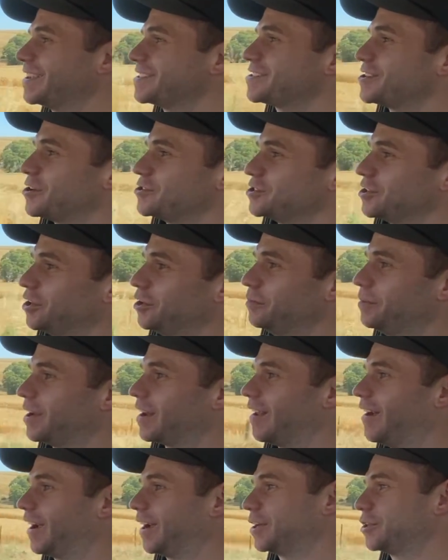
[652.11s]
It sounds a little bit
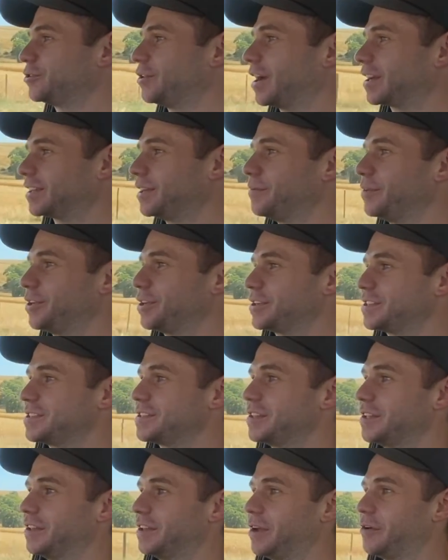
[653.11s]
like a tractor, but you can
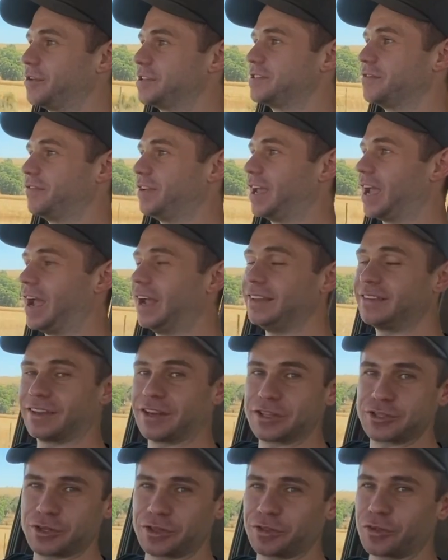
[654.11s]
still hear it's a V8 and
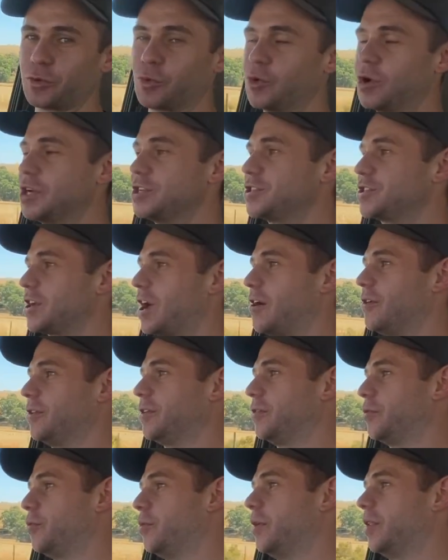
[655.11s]
it's not the worst sound
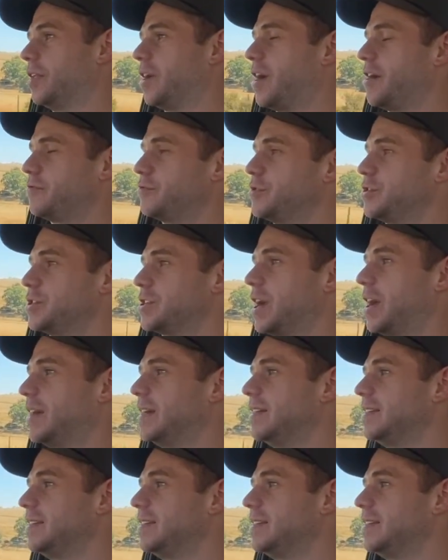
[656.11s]
in the world, I have to say.